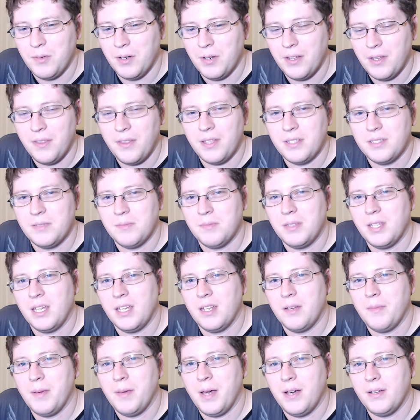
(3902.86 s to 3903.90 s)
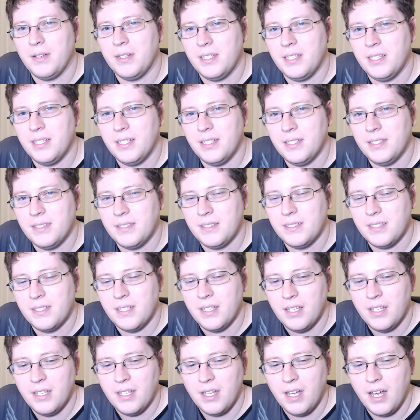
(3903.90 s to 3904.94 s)
one of the things I'm thinking about is
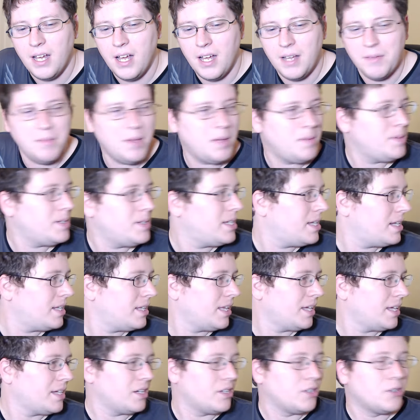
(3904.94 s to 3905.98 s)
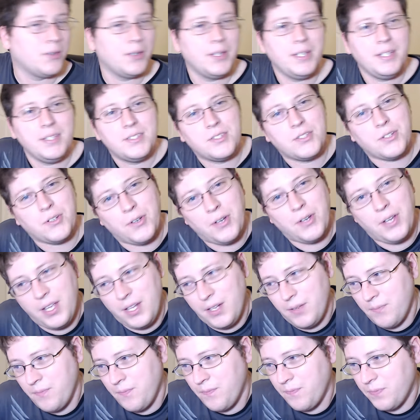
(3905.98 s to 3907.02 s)
maybe getting like a green
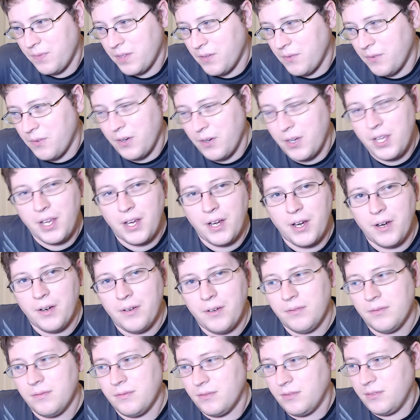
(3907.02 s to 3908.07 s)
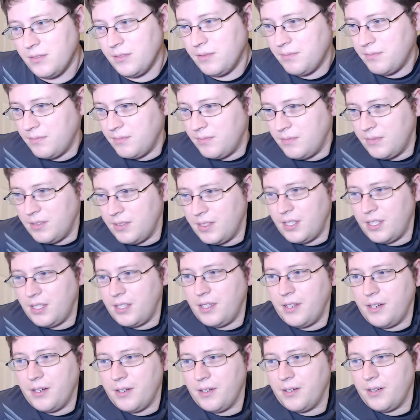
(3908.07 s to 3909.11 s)
screen for here, or
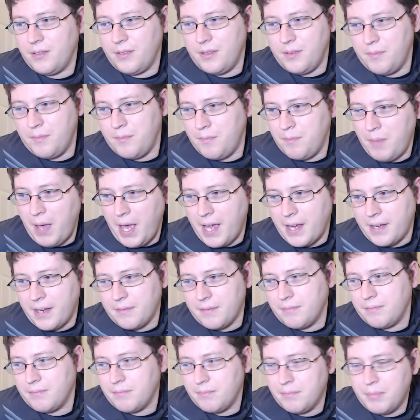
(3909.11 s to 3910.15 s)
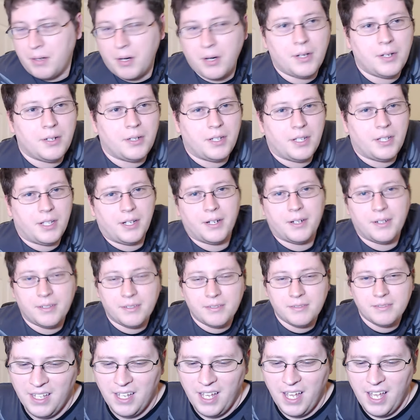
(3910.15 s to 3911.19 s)
here, the back part
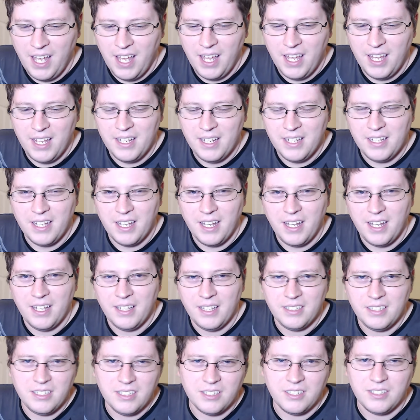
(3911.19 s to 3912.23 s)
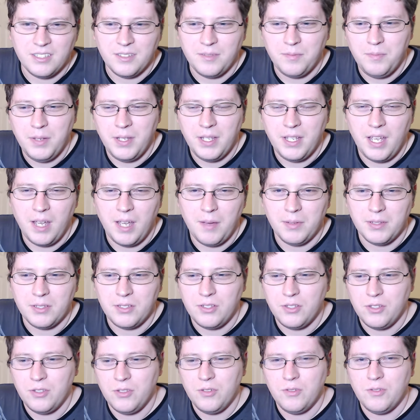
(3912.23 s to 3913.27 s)
here, and just being able
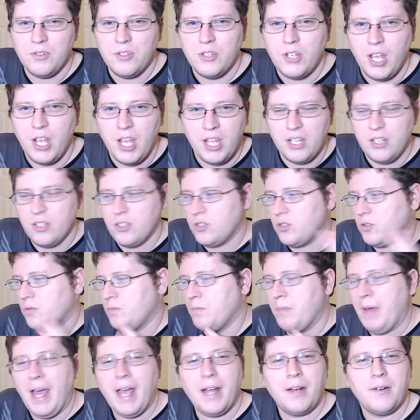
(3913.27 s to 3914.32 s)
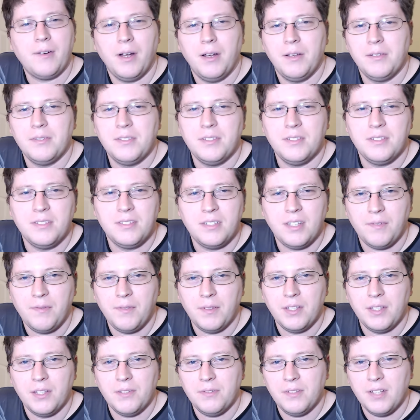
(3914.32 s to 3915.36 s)
to change backgrounds and stuff
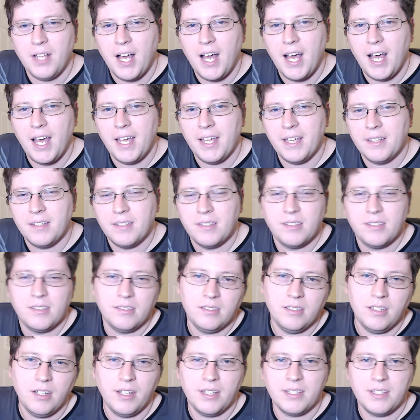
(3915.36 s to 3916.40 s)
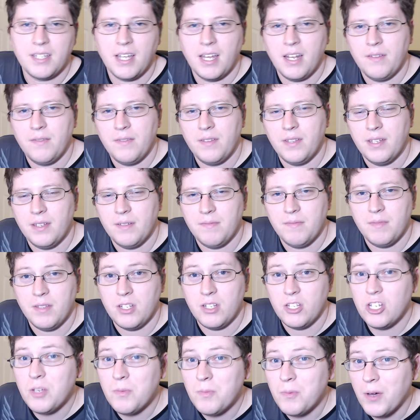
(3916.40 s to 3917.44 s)
on the fly. You know, that's kind of the
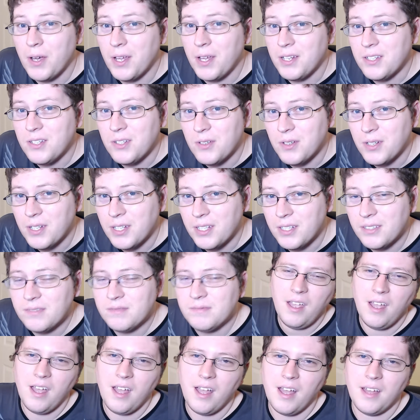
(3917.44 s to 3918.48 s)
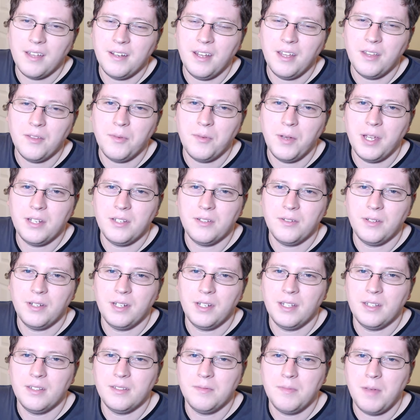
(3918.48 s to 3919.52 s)
cheap way to do it. Another way of doing
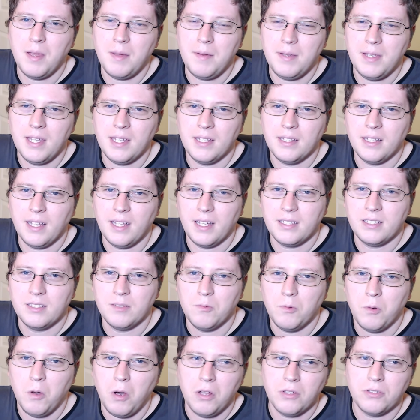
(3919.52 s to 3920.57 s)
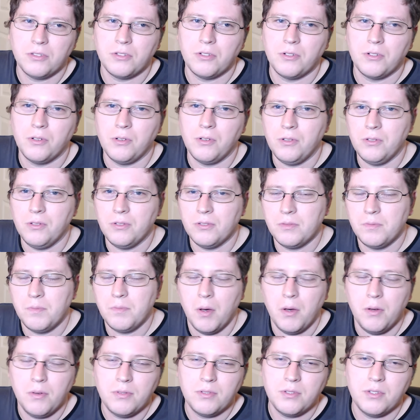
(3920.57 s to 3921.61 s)
it is maybe getting like some wall scrolls,
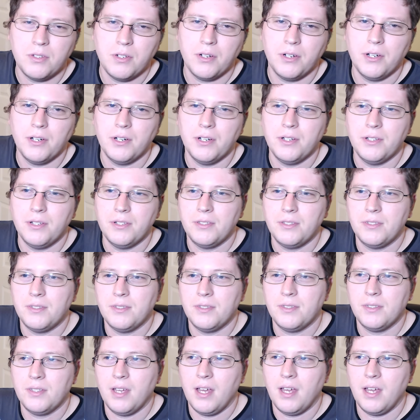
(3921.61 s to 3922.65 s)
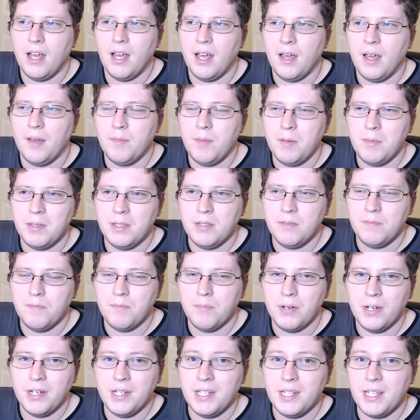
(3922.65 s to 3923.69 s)
posters, maybe
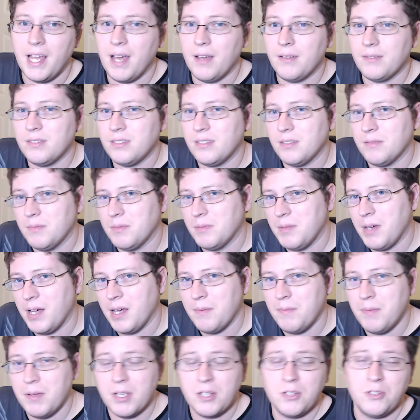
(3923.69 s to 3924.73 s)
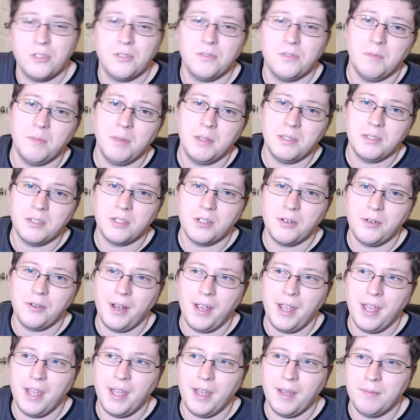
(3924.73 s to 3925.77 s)
printing out some of my pictures from
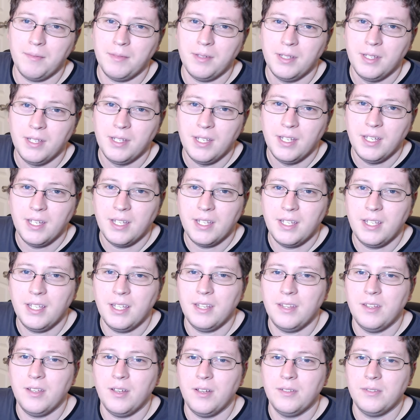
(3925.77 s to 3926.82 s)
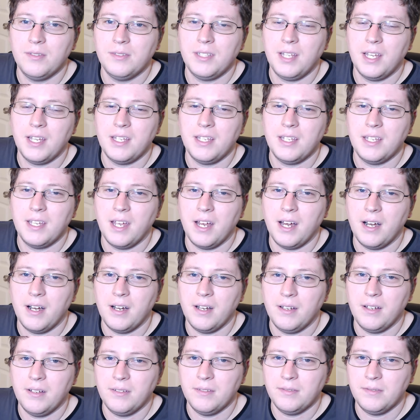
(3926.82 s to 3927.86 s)
Instagram, getting those taken care
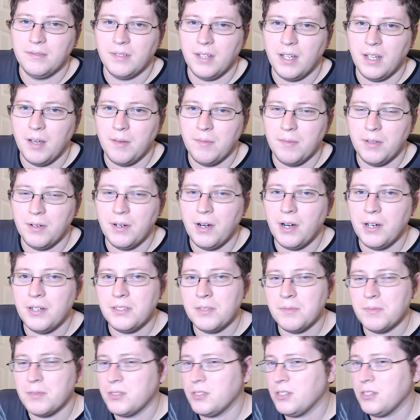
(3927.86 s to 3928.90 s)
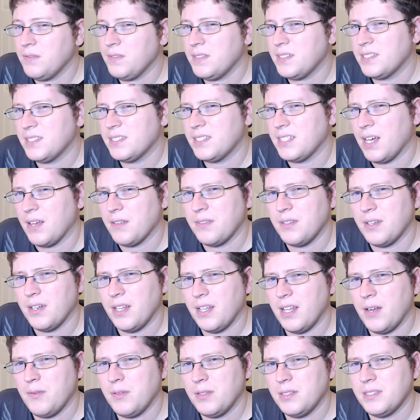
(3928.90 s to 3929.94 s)
of. There are some services out there
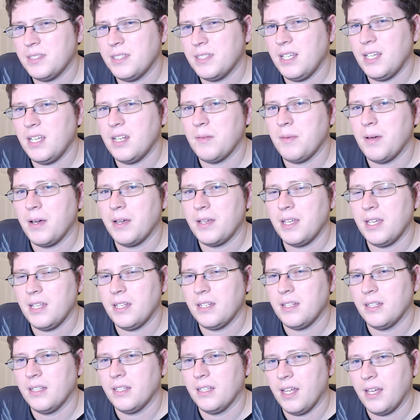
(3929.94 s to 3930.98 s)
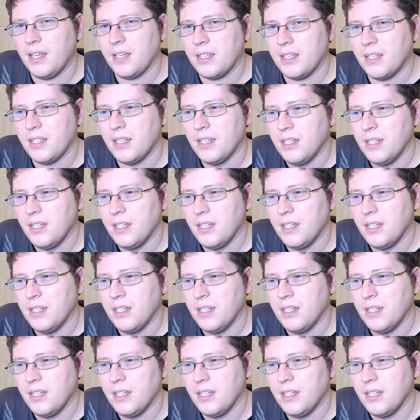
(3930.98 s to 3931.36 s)
that I was thinking about getting, like